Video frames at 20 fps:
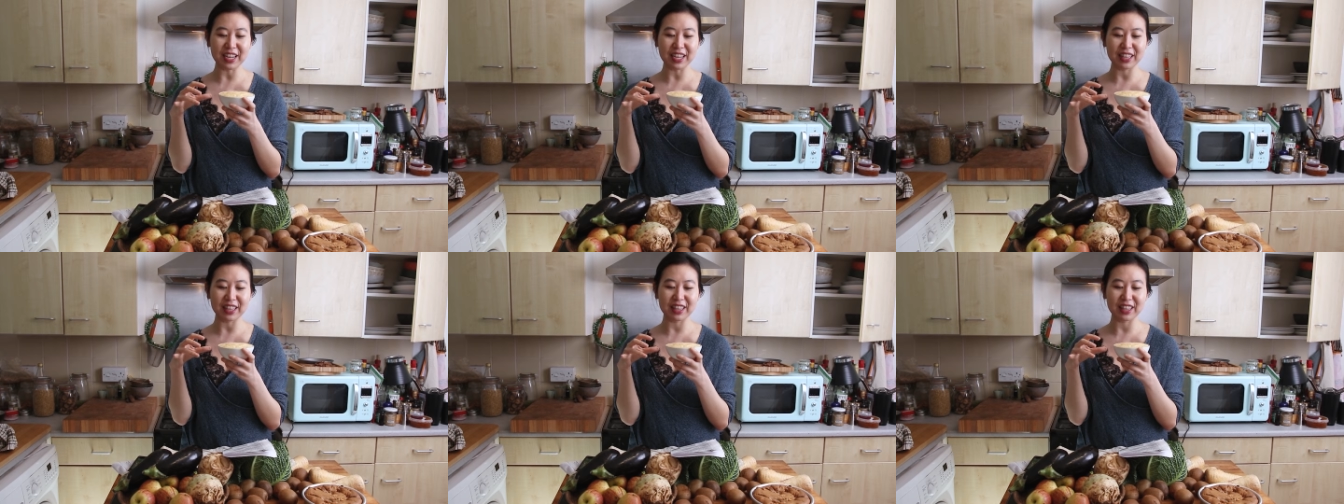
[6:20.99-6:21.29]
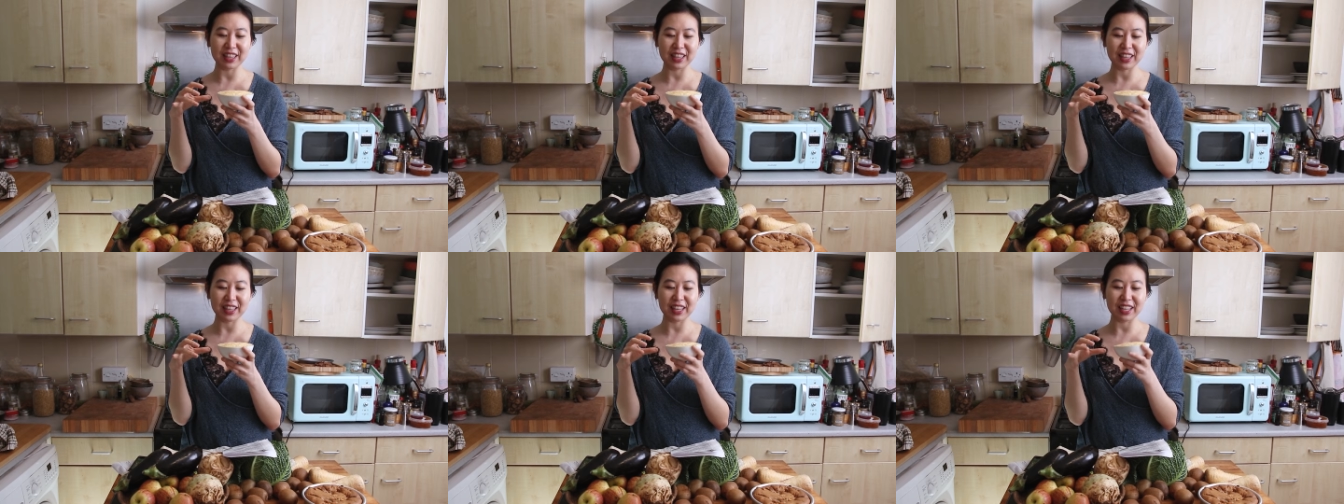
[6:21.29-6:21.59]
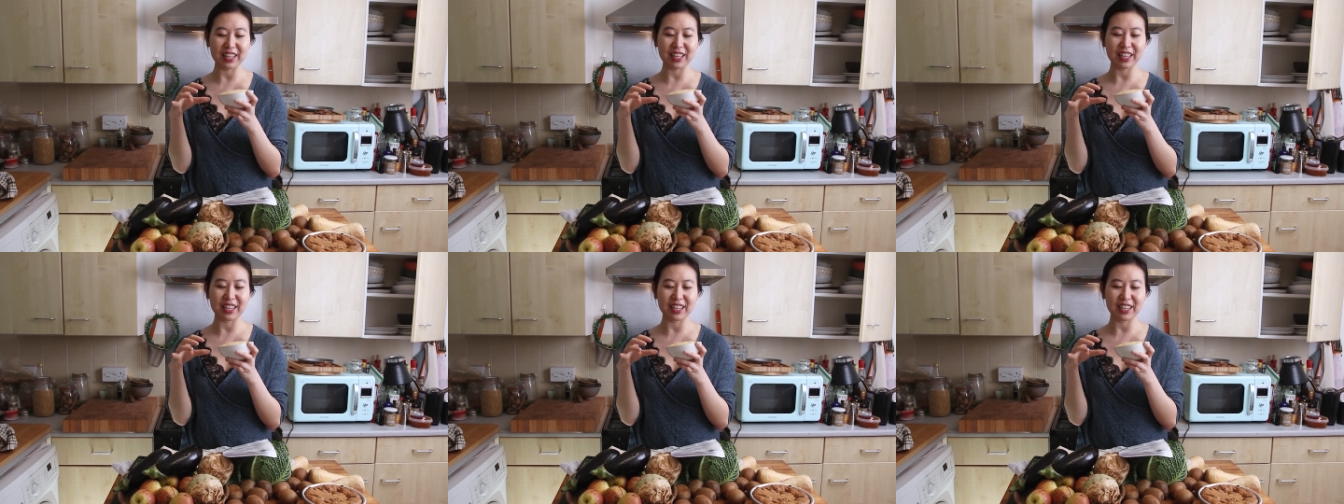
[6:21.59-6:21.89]
and
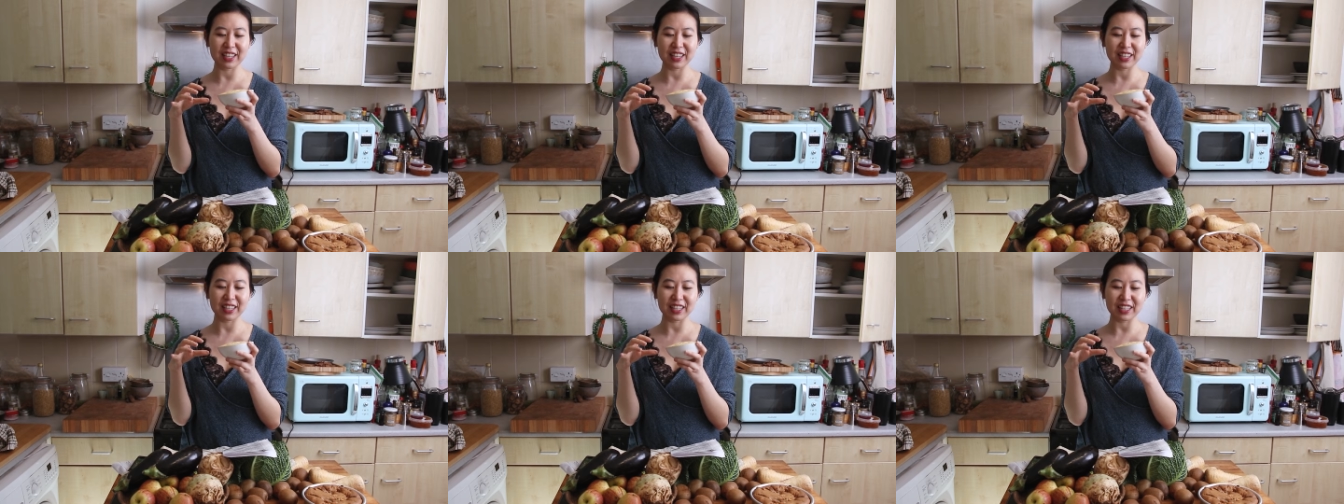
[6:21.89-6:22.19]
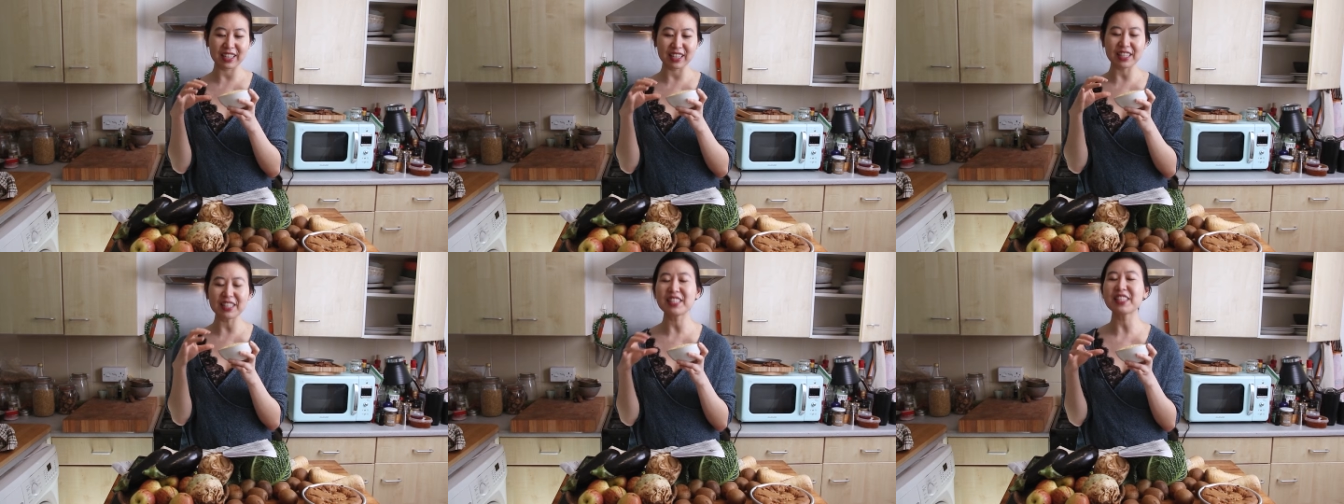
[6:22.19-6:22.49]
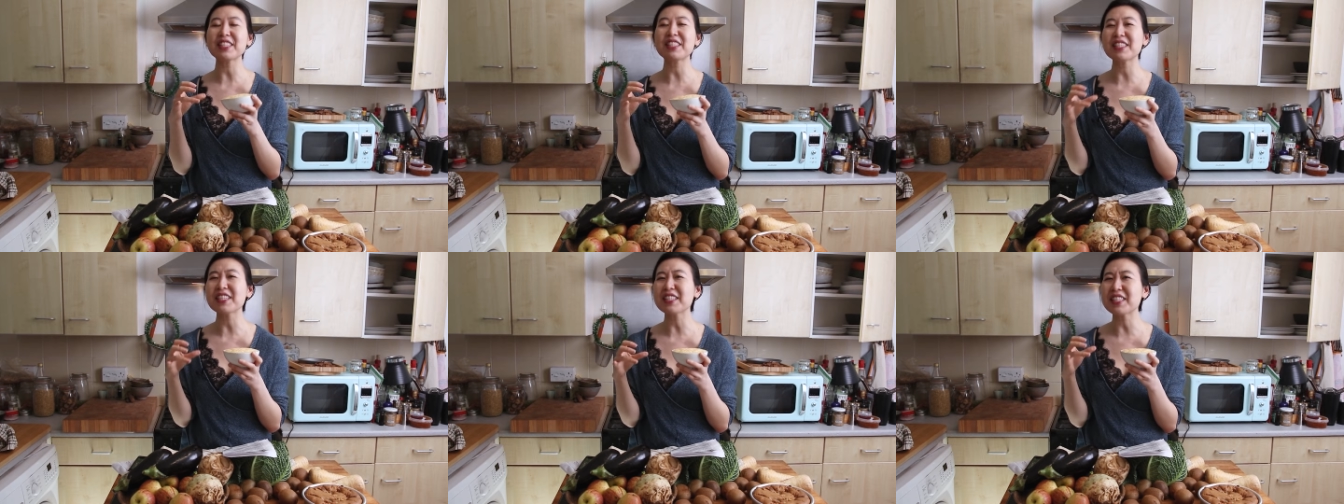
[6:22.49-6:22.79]
the
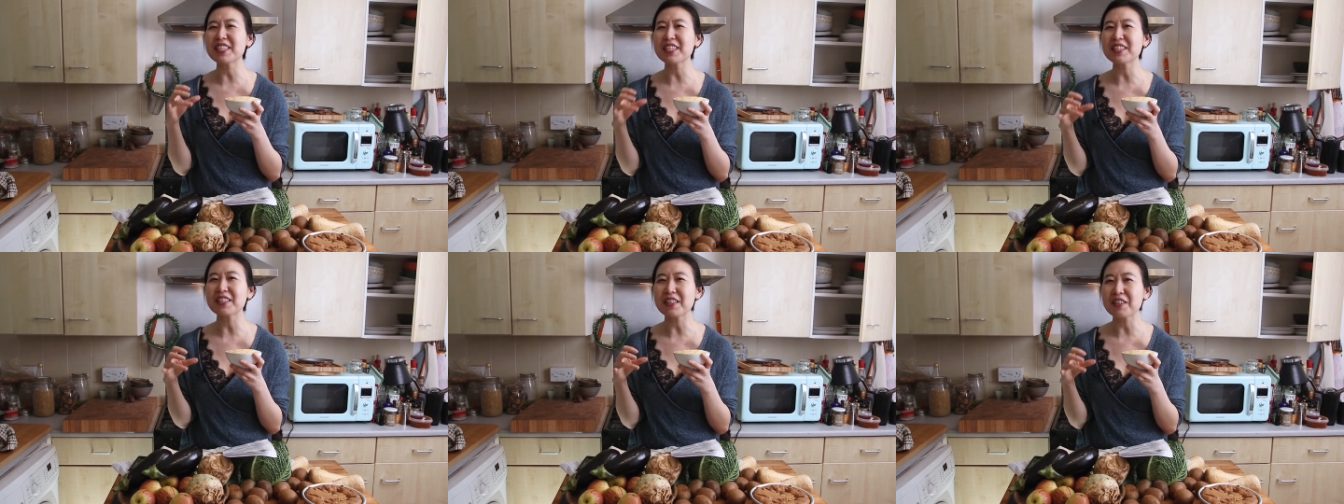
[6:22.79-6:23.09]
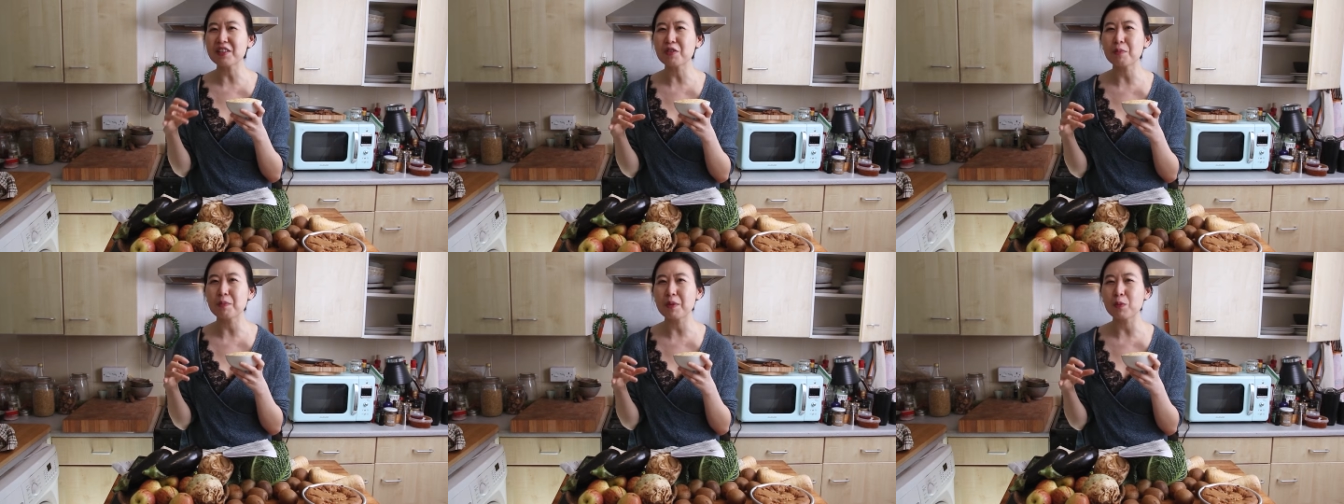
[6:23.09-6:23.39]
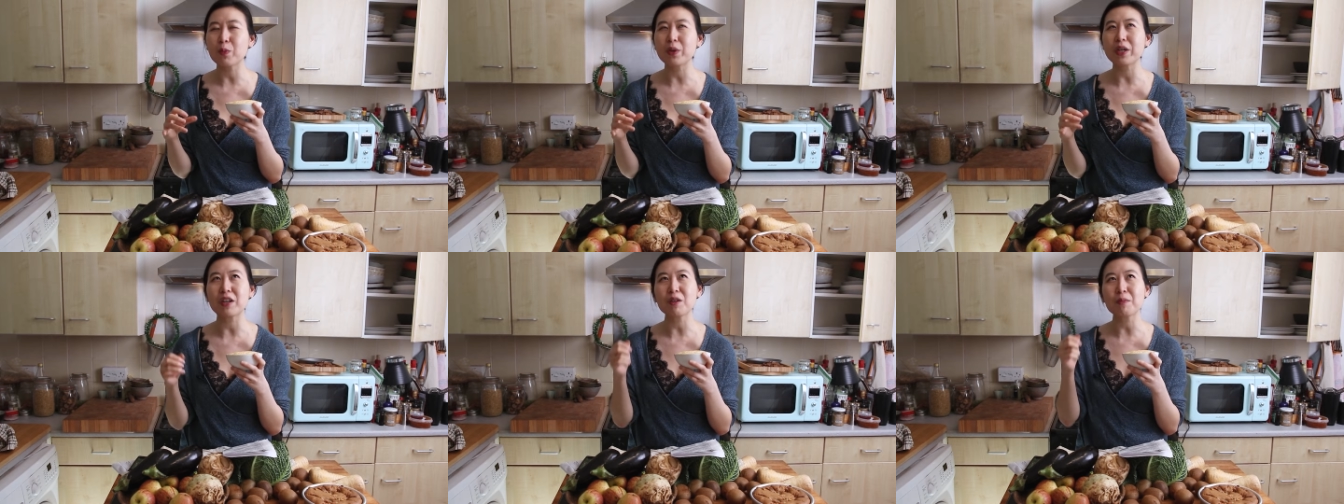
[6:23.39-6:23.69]
consistency is a little
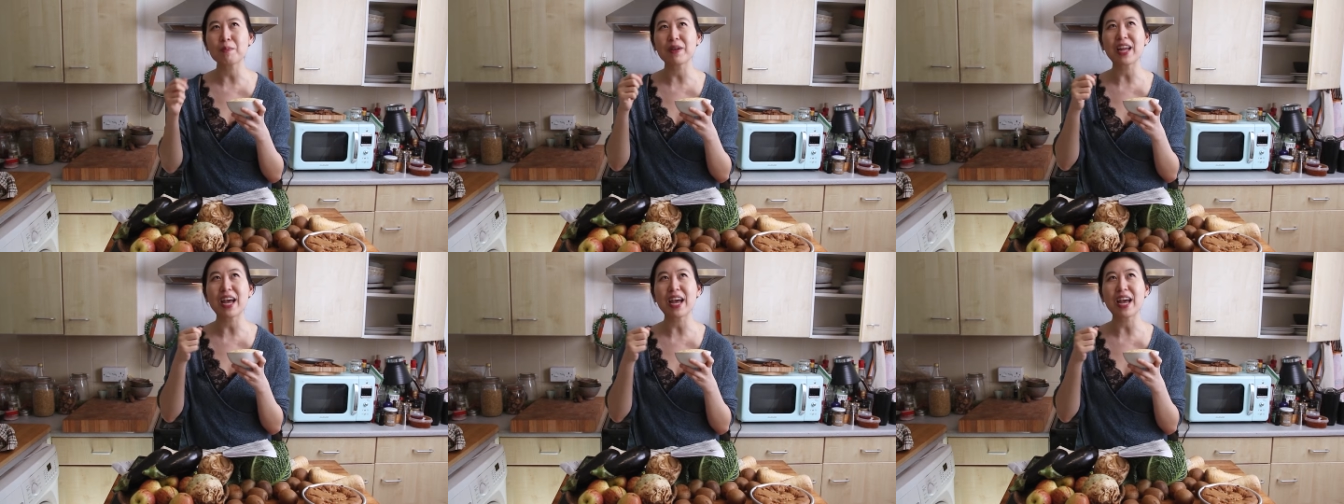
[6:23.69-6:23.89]
bit weird,